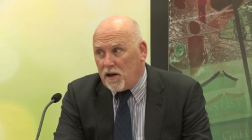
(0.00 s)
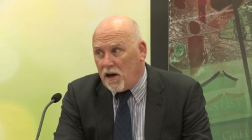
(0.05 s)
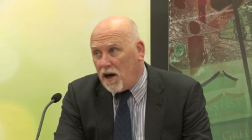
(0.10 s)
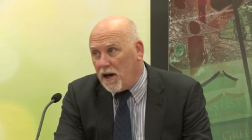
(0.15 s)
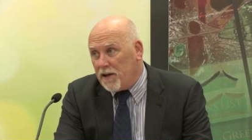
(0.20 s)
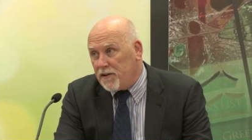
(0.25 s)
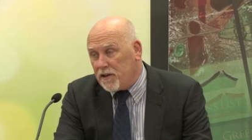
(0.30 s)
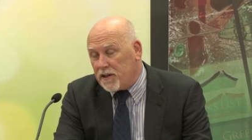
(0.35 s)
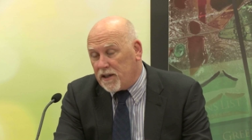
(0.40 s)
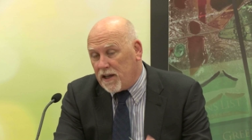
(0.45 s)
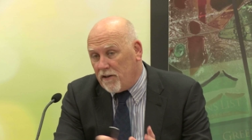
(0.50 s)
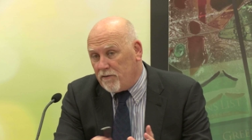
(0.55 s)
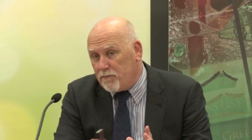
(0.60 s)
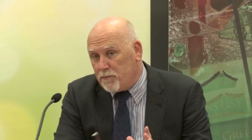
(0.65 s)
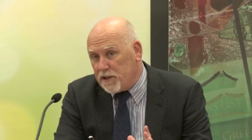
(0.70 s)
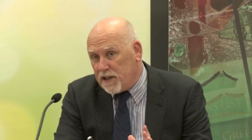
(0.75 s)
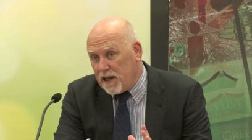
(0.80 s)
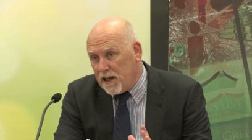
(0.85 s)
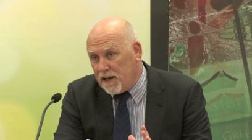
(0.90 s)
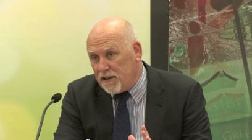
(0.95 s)
either
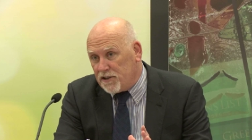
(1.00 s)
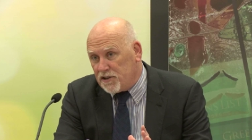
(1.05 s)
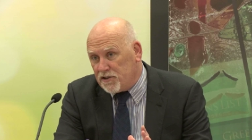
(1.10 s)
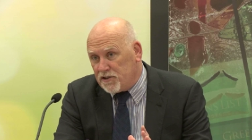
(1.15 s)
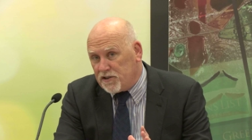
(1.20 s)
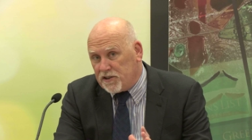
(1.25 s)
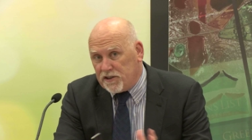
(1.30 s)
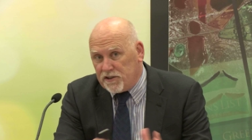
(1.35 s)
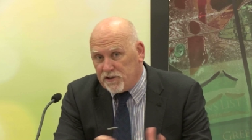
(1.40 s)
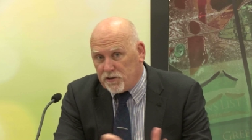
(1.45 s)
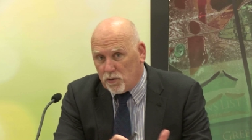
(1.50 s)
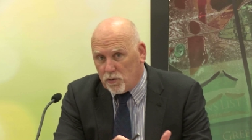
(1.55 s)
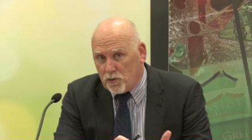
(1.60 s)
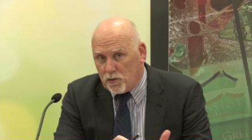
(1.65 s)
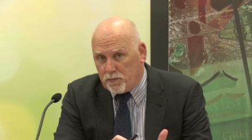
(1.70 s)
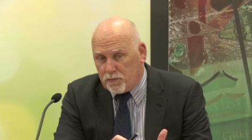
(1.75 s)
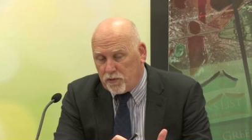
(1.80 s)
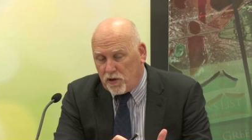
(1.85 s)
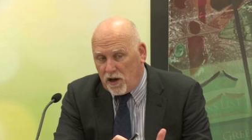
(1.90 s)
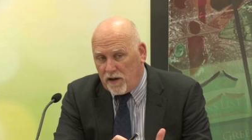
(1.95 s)
government agencies or
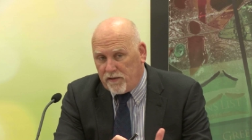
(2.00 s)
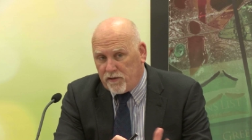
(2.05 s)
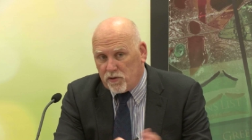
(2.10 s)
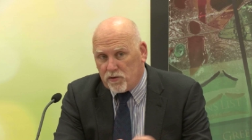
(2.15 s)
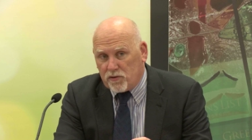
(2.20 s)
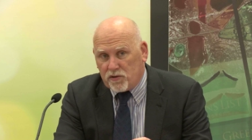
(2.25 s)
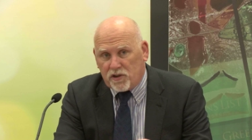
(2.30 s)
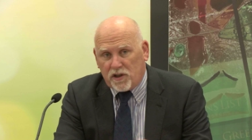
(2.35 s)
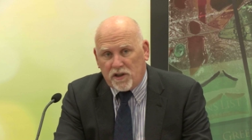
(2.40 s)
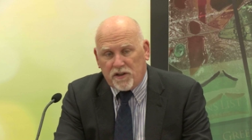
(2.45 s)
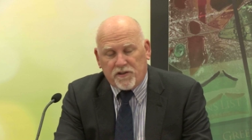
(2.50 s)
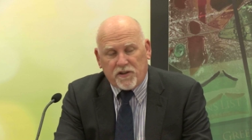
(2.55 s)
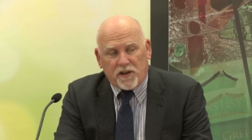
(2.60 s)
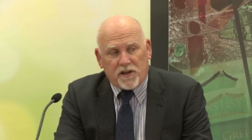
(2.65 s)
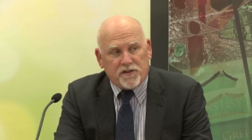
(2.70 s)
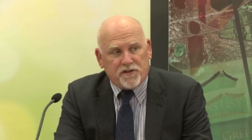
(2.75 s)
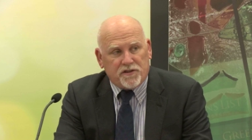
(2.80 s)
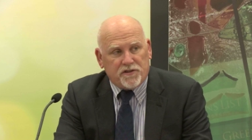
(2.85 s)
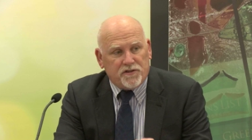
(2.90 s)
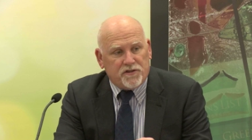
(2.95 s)
private
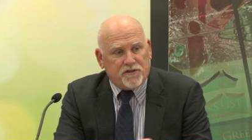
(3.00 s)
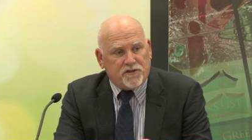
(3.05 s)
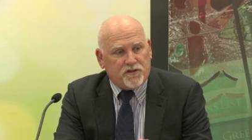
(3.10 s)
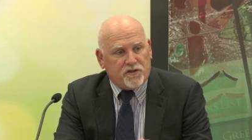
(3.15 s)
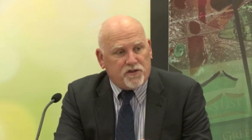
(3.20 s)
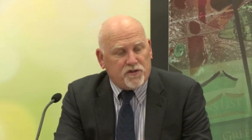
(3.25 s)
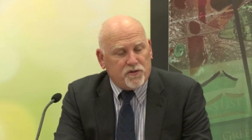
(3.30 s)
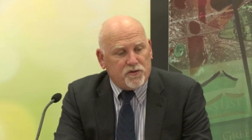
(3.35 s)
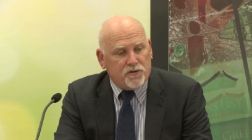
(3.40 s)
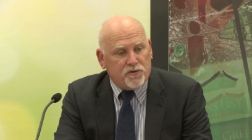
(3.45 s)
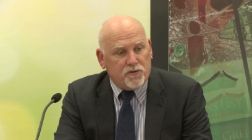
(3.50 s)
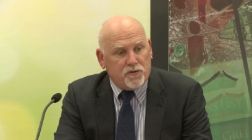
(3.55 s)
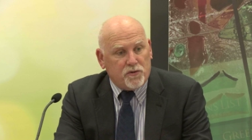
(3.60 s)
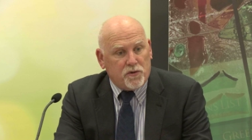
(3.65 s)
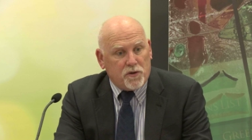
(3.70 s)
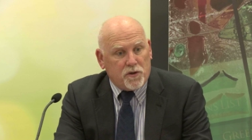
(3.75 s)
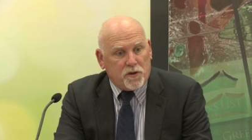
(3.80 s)
organisations to